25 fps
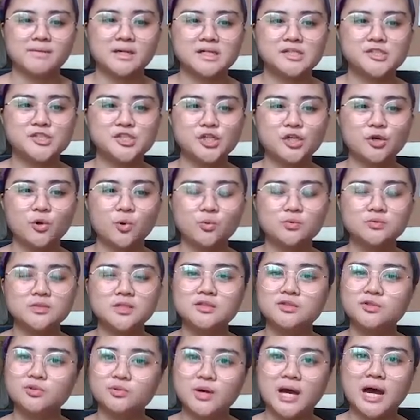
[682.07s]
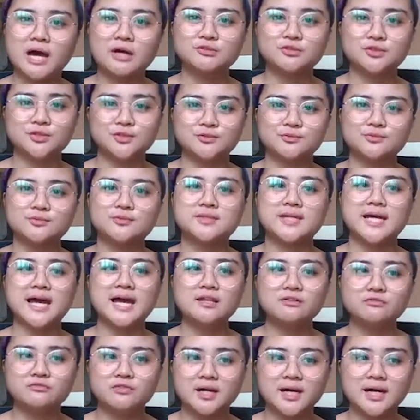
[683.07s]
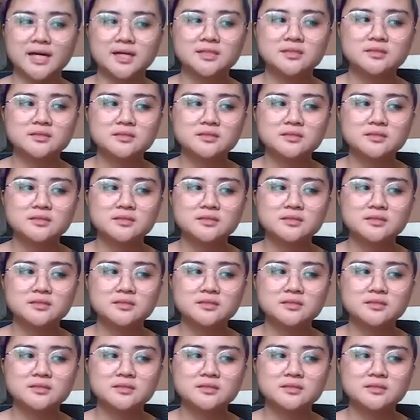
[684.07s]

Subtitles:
she only knew how to use Canva.